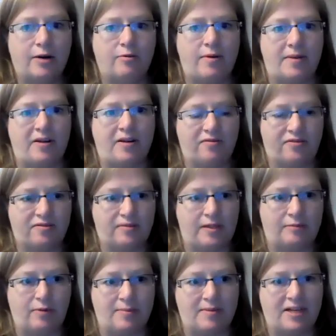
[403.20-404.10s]
women
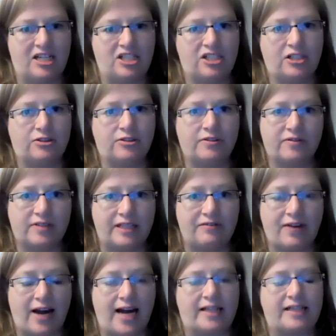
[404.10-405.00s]
and children
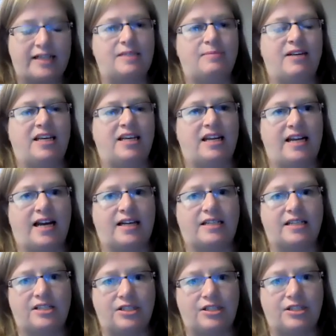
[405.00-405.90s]
fleeing violence being
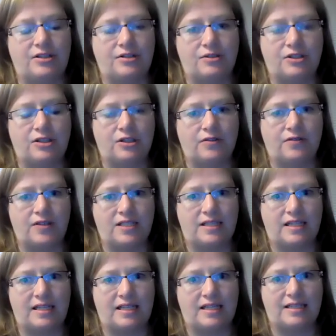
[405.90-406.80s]
connected to
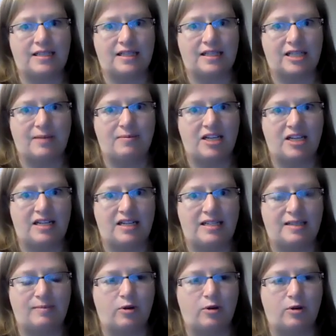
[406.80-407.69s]
services and
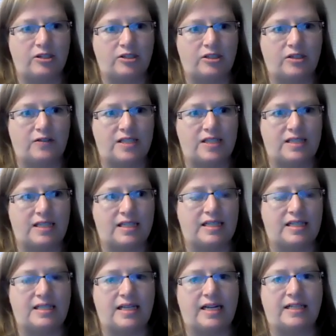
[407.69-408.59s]
community support
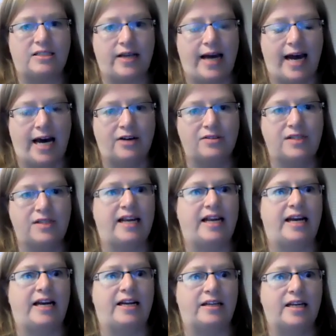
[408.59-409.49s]
services and to
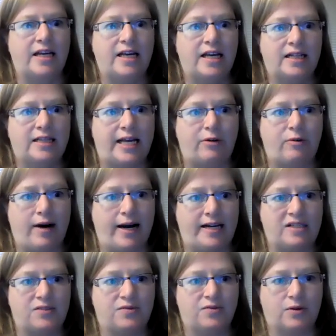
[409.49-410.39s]
housing, and
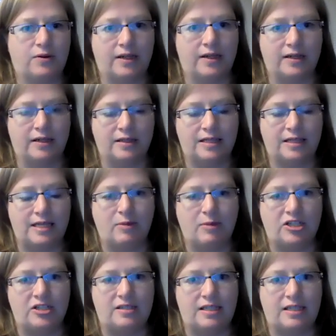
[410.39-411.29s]
likewise for the
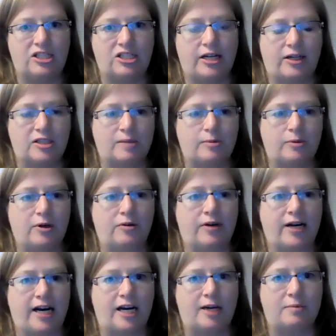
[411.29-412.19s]
emergency shelter
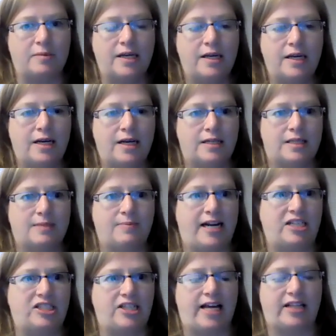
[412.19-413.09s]
program,
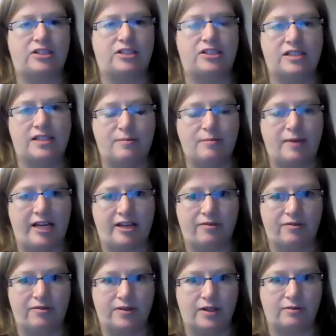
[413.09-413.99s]
despite challenges that may
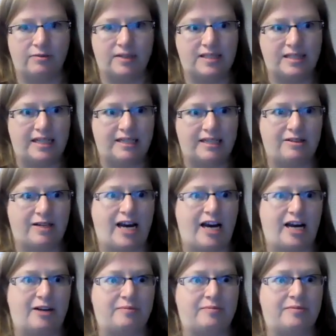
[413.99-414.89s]
have arisen
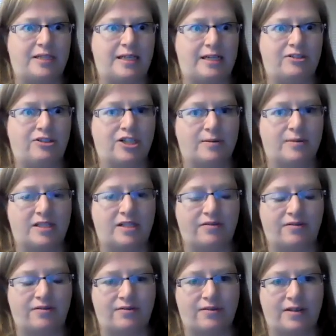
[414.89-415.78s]
in terms
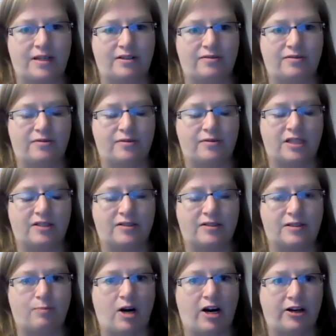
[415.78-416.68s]
of
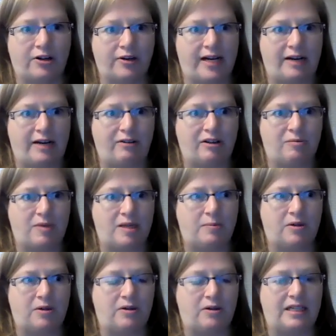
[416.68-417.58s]
partnering with
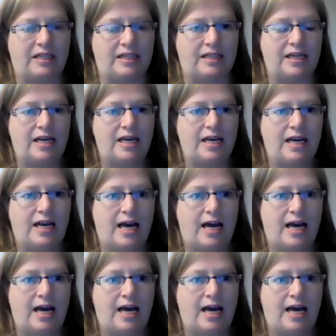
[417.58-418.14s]
people, and